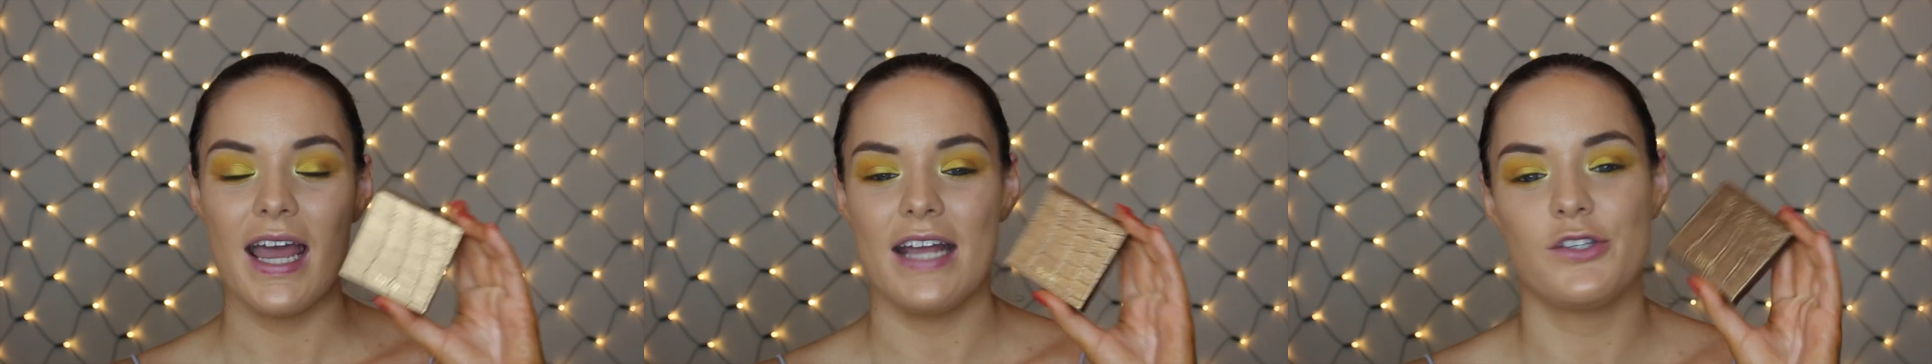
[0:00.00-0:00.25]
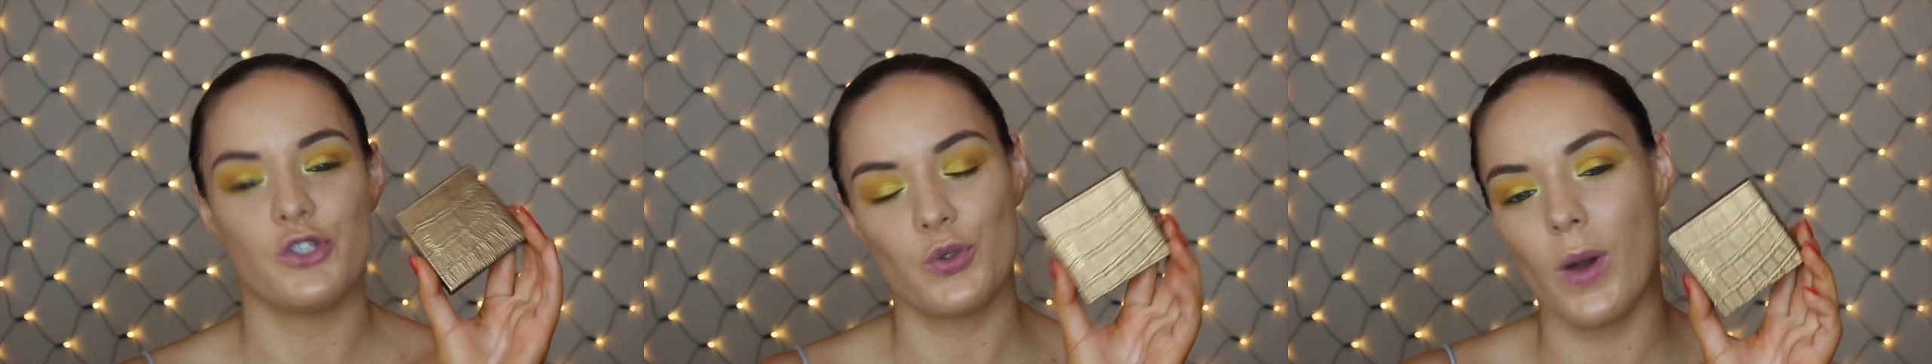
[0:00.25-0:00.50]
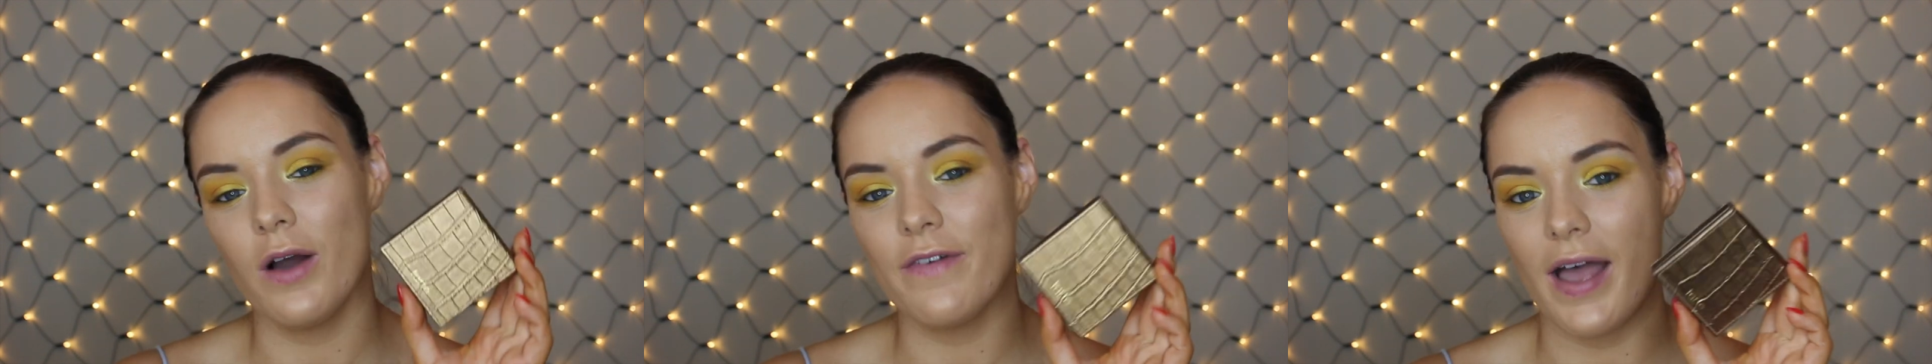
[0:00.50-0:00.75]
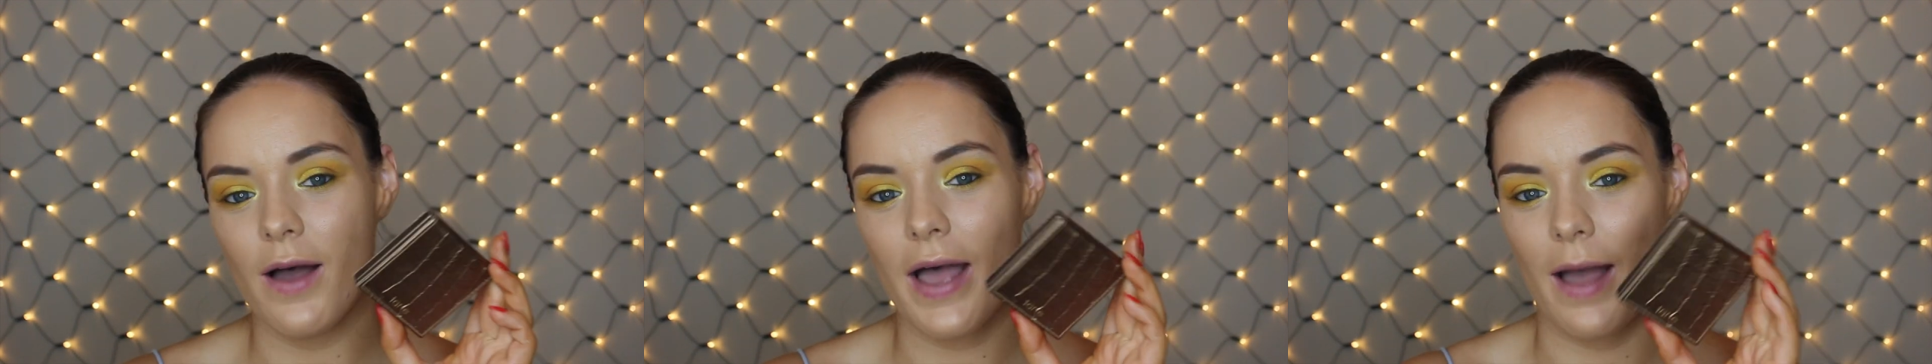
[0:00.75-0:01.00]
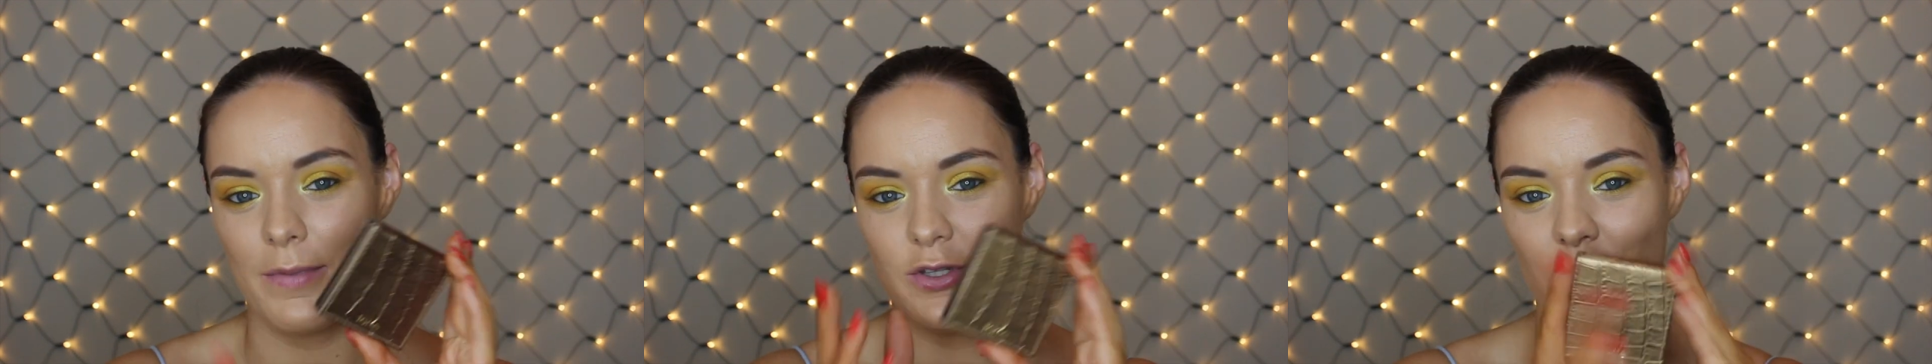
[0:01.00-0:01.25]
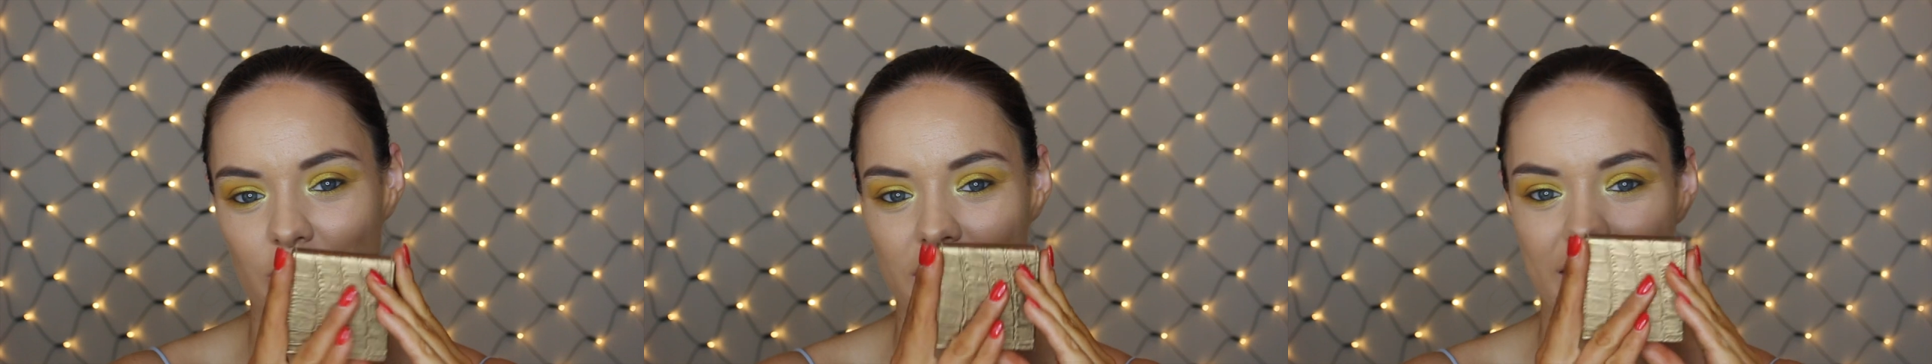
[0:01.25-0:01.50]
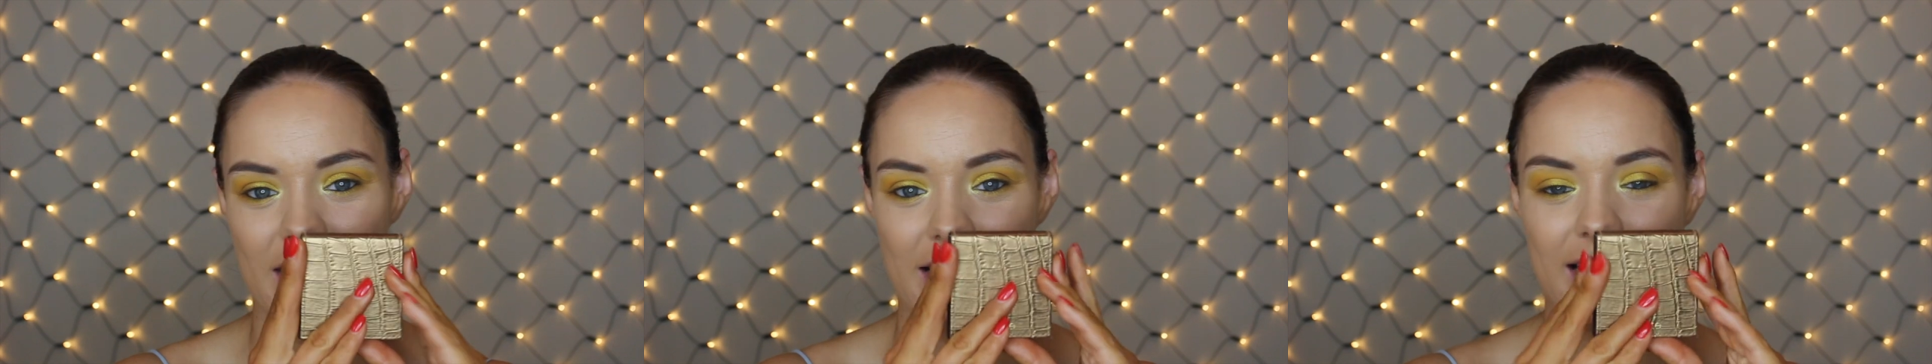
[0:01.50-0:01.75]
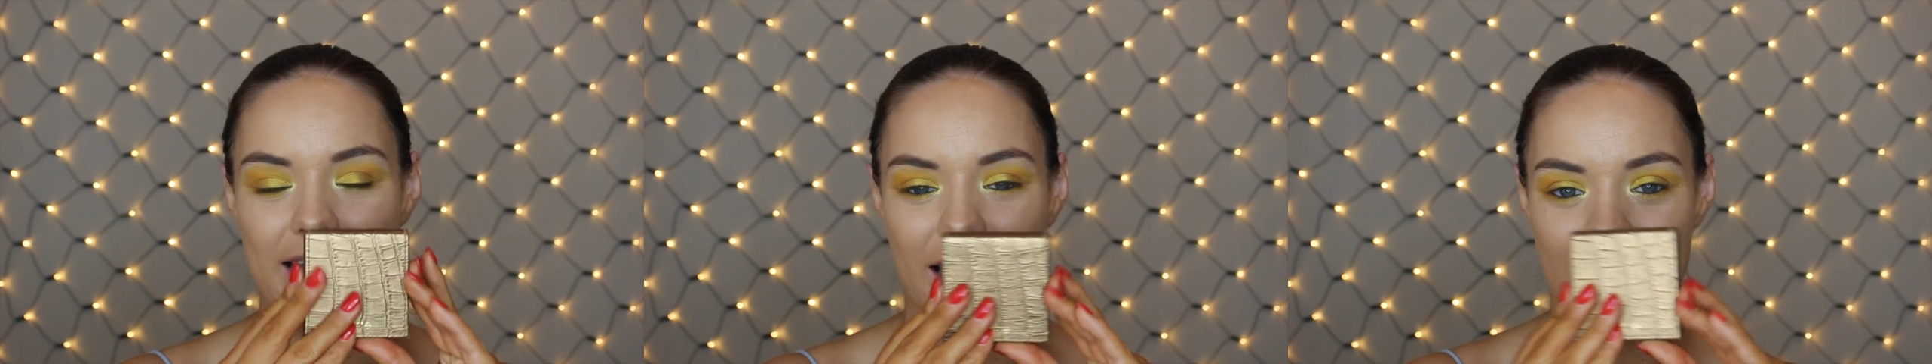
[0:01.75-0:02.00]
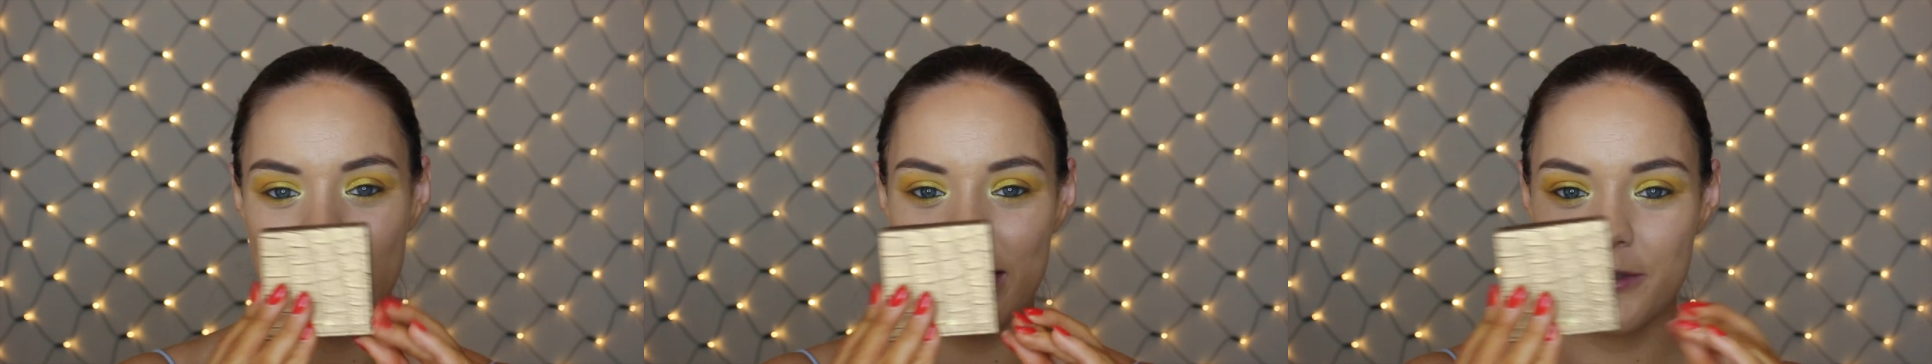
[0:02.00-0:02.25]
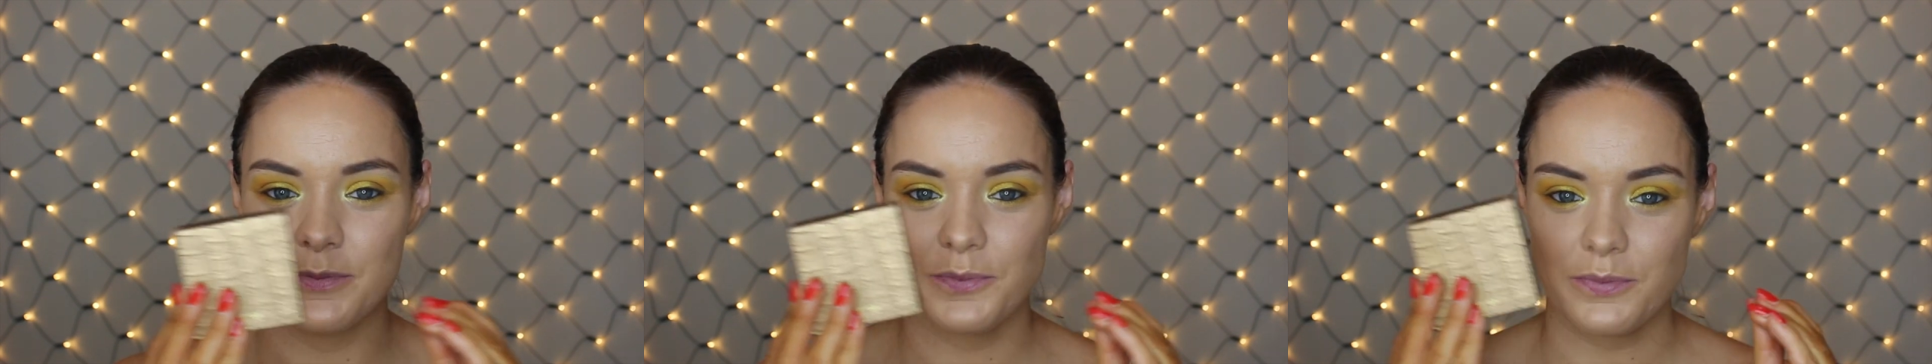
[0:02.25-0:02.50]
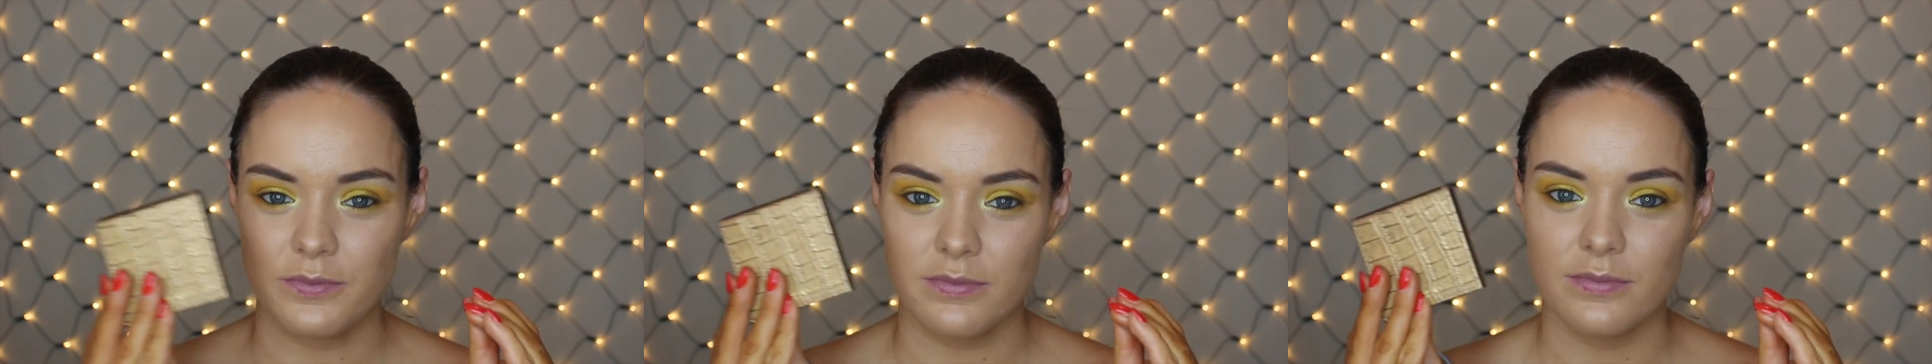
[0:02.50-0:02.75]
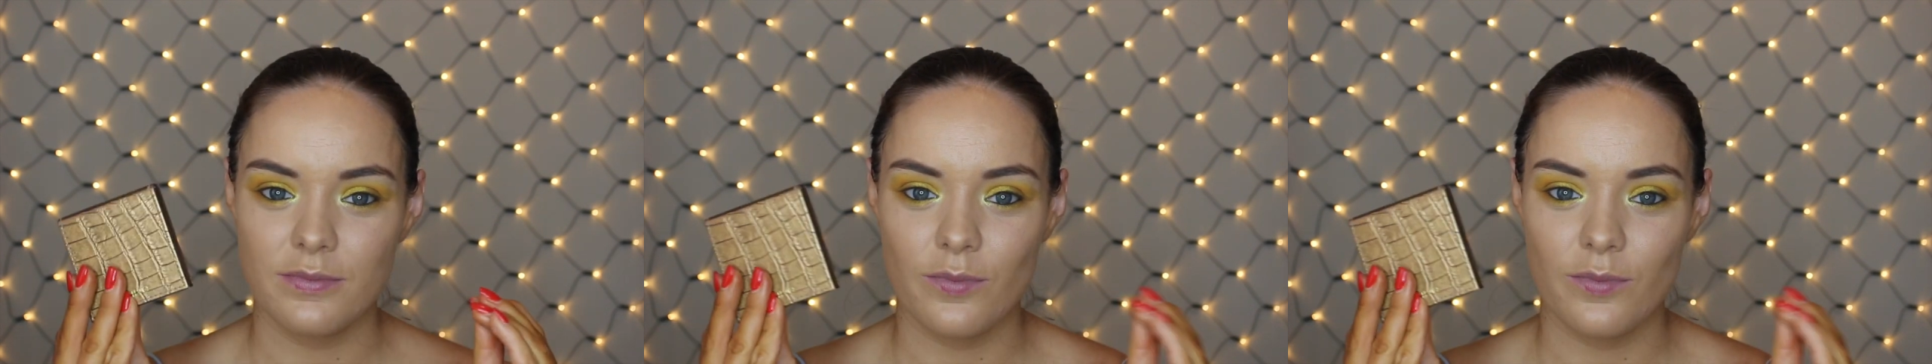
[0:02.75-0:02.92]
It's a 12-hour Amazonian clay,